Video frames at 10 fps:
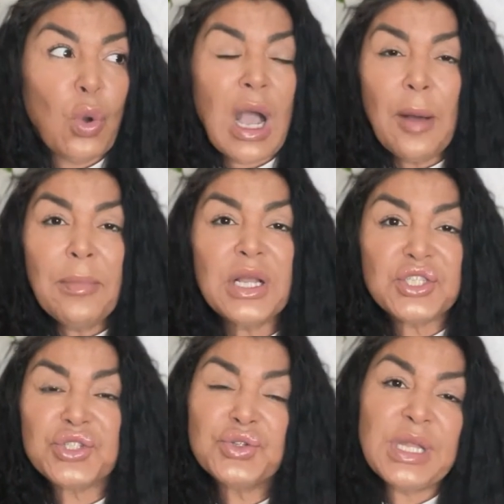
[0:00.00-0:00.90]
How
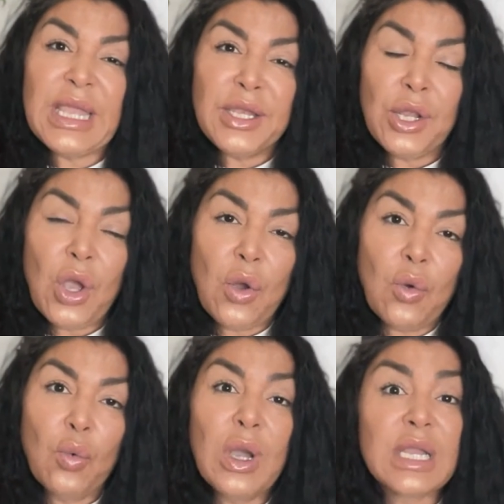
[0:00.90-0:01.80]
much do they know?
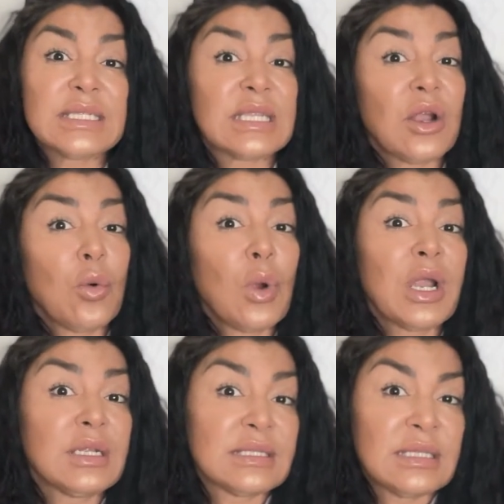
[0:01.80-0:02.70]
What is their
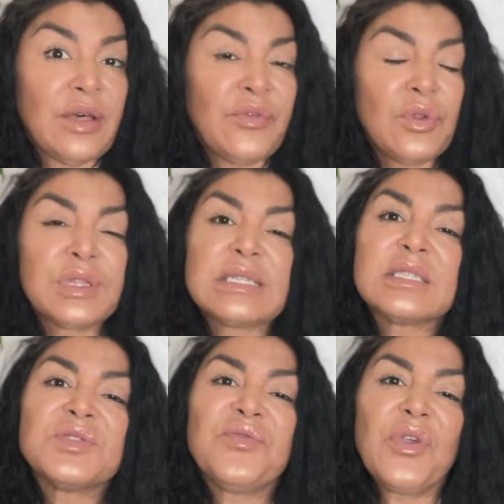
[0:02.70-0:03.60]
awareness level?
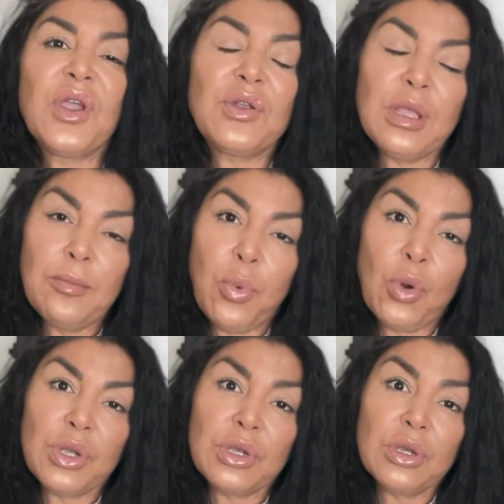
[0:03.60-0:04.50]
This is very
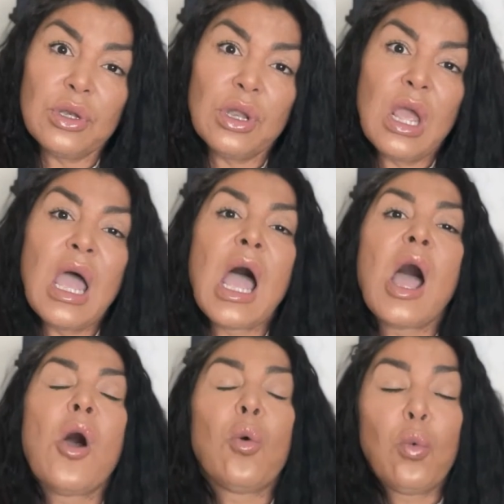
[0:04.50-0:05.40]
important
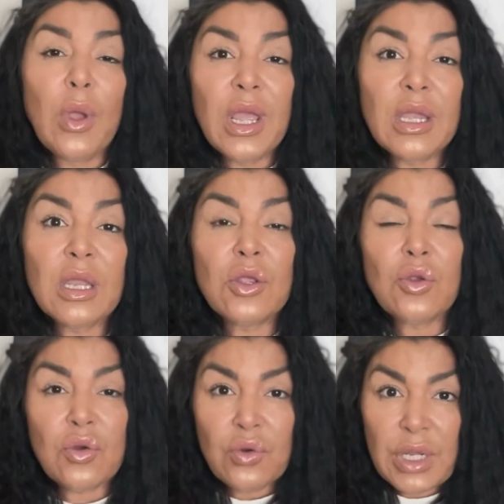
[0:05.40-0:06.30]
when
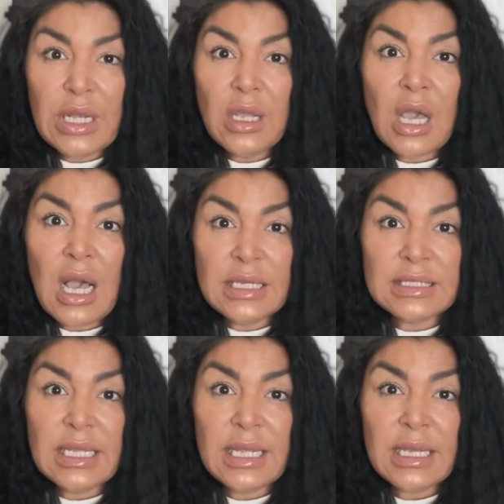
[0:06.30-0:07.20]
you're creating
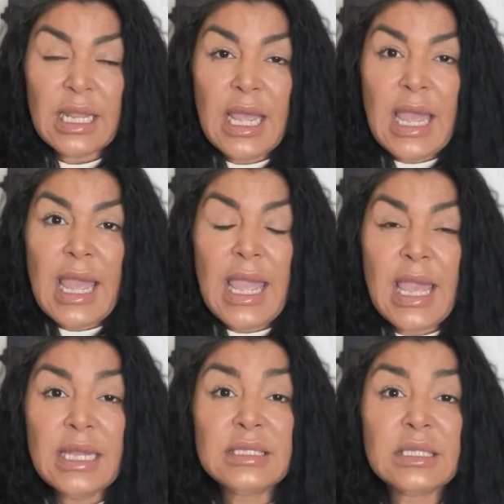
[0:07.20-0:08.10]
content
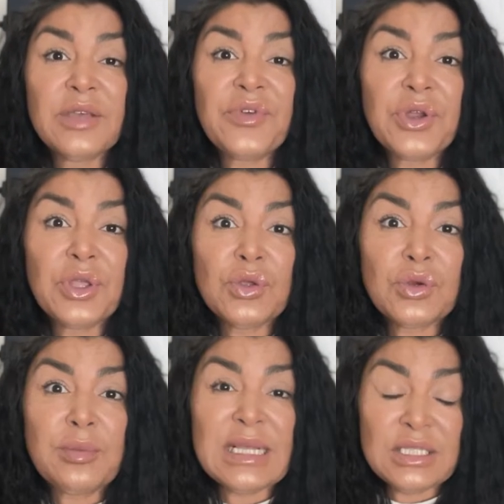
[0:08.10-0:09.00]
and delivering
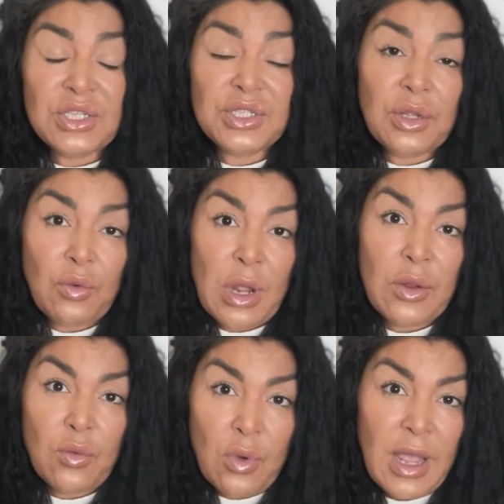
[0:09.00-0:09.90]
your message the
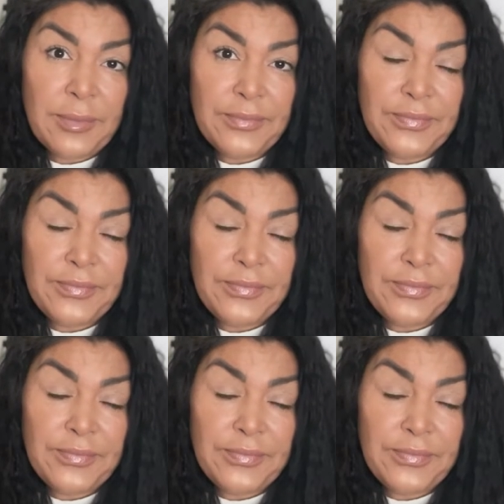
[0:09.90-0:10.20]
right way.